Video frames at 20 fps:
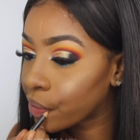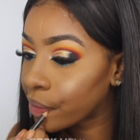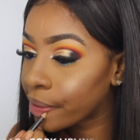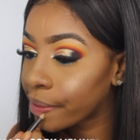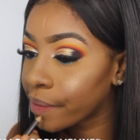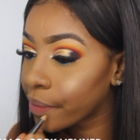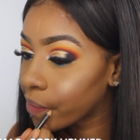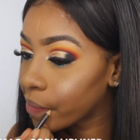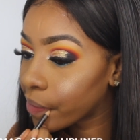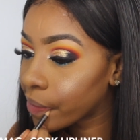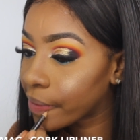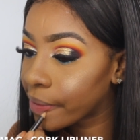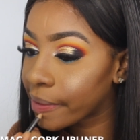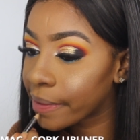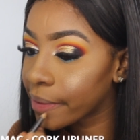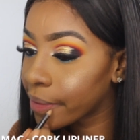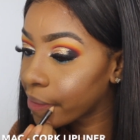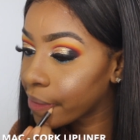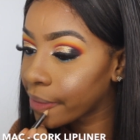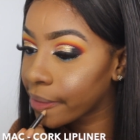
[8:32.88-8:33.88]
Now I'm just
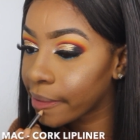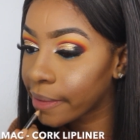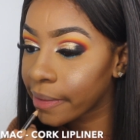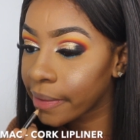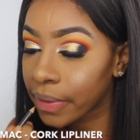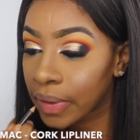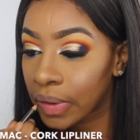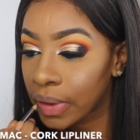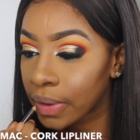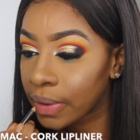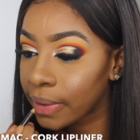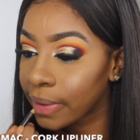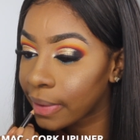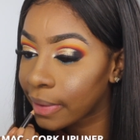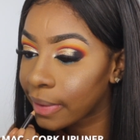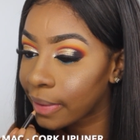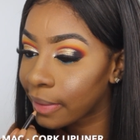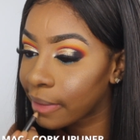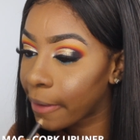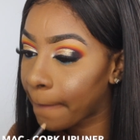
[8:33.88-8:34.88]
lining my lips with
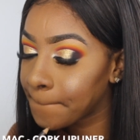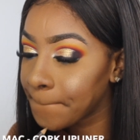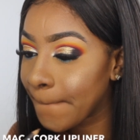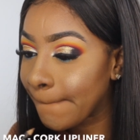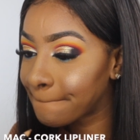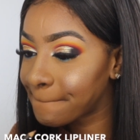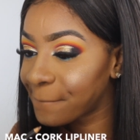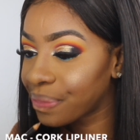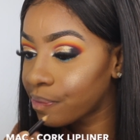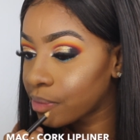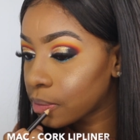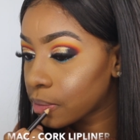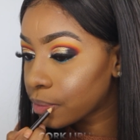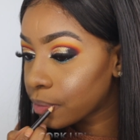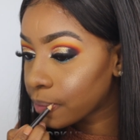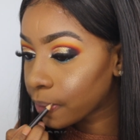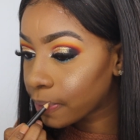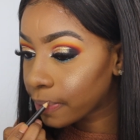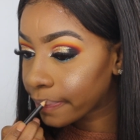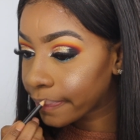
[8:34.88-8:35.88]
MAC Cork Lip
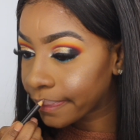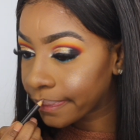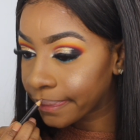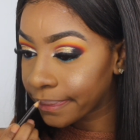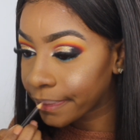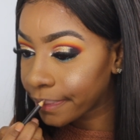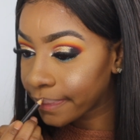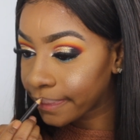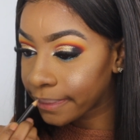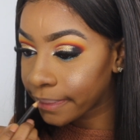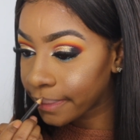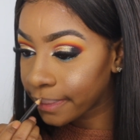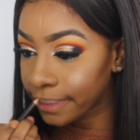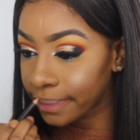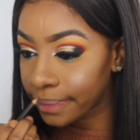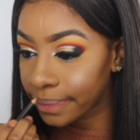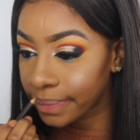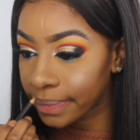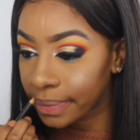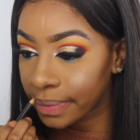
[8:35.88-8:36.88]
Liner, and then I
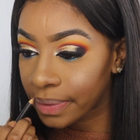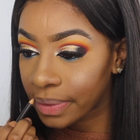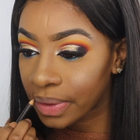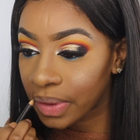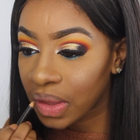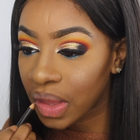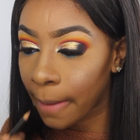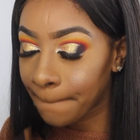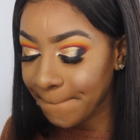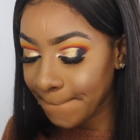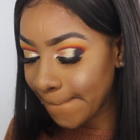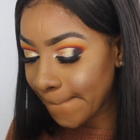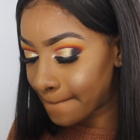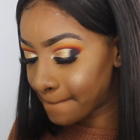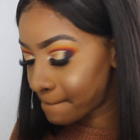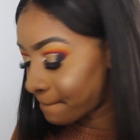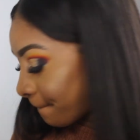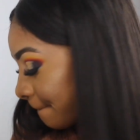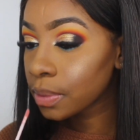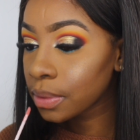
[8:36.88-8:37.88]
used a Buxoum
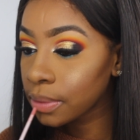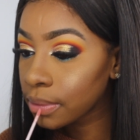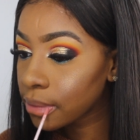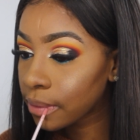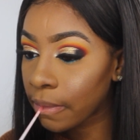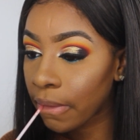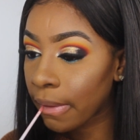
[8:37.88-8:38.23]
Lipgloss.